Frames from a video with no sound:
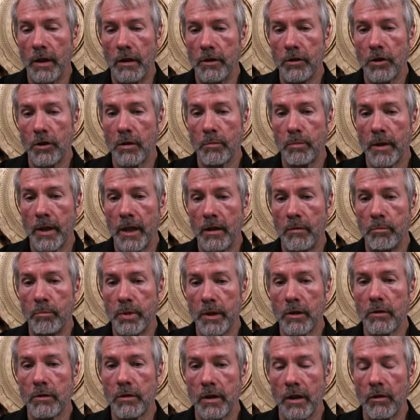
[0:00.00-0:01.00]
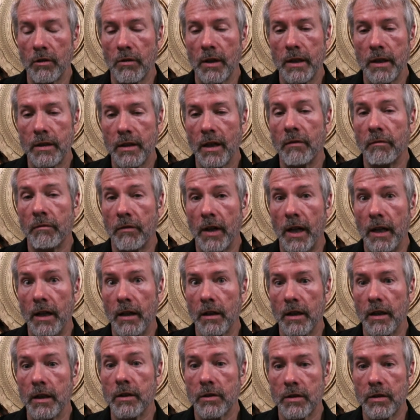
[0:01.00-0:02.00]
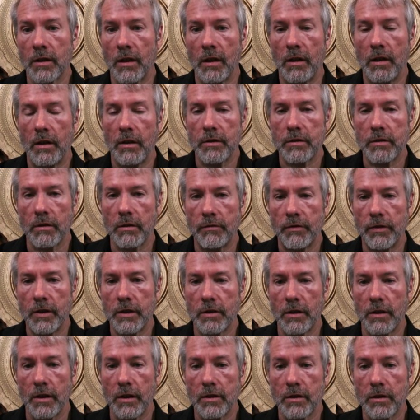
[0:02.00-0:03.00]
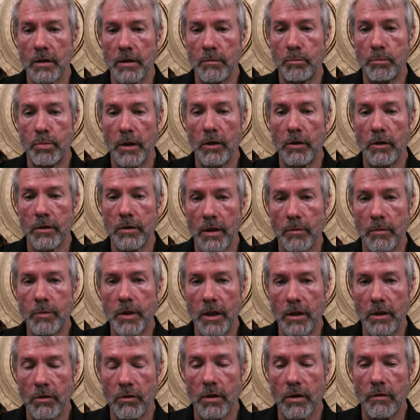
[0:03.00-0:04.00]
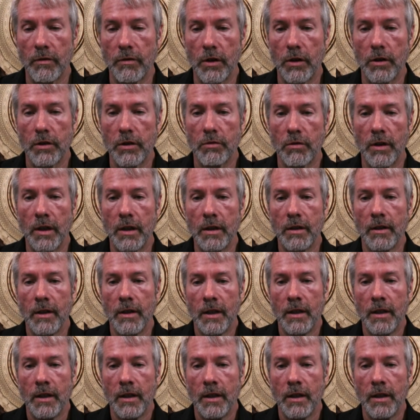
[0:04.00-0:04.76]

and you could buy a building, right, that violates the laws of physics and it blows up the universe, right?